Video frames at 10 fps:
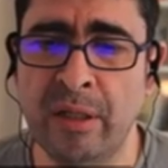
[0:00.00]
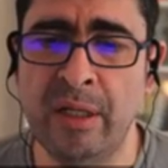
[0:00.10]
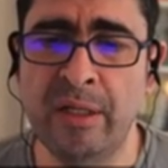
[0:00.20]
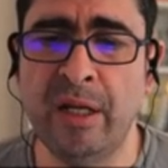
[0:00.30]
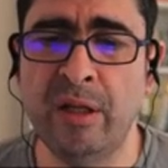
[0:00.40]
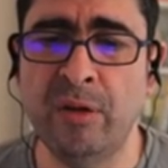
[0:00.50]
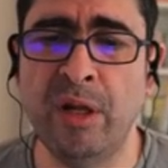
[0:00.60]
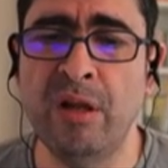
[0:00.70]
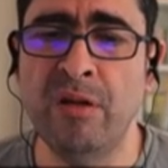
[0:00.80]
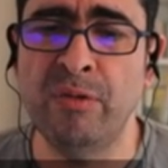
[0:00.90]
literature
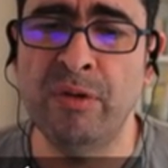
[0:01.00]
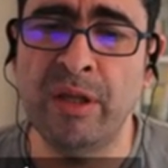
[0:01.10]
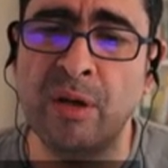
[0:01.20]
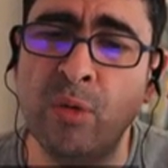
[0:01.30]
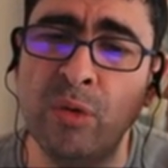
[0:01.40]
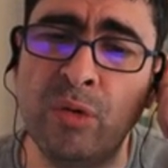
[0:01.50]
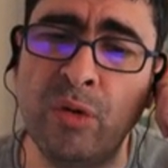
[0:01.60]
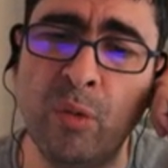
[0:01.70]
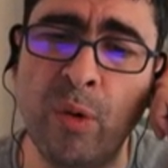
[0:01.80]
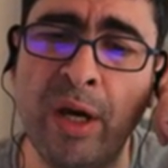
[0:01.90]
and I found that the
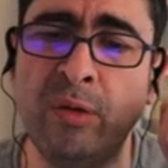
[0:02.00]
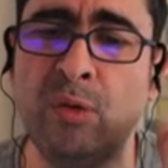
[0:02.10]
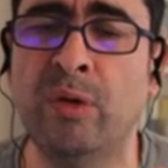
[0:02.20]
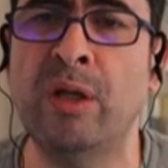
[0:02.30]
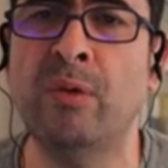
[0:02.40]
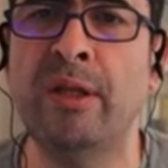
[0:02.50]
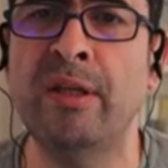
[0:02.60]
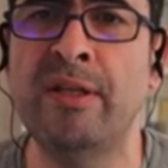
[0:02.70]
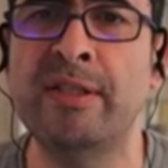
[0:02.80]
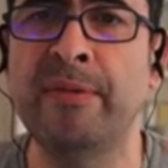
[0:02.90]
good way to calculate
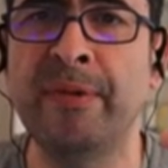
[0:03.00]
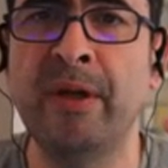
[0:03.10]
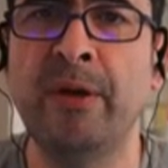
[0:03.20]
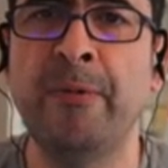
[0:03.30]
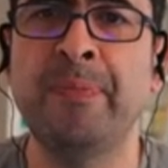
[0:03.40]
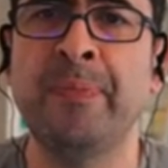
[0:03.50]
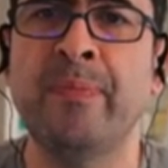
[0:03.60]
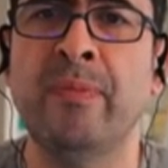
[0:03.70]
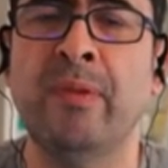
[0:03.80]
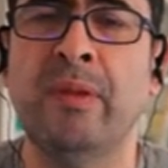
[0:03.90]
is this.
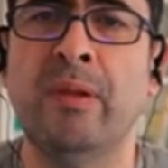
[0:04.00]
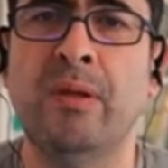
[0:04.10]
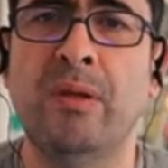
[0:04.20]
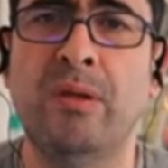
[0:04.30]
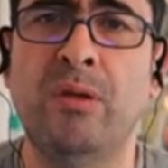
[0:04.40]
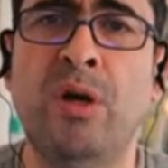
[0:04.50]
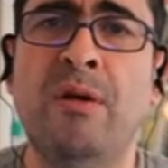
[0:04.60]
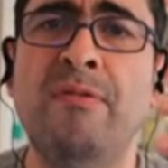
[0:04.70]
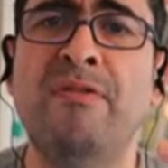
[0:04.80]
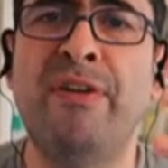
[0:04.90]
You
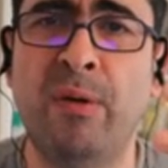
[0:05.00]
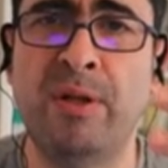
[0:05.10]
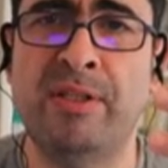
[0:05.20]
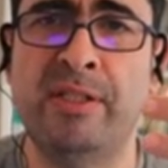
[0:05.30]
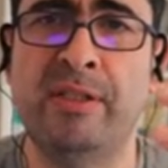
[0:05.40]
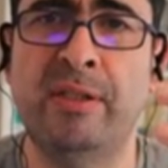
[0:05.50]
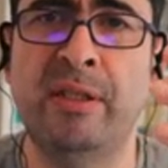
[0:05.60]
have the frequencies. The